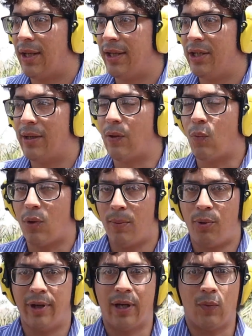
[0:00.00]
I know at
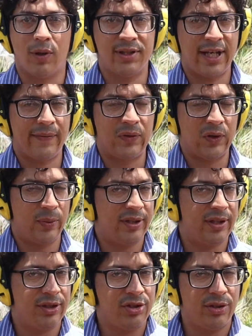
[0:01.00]
one point I was having a little
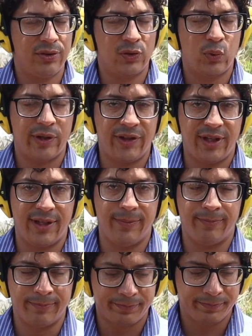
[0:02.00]
bit of issues with it,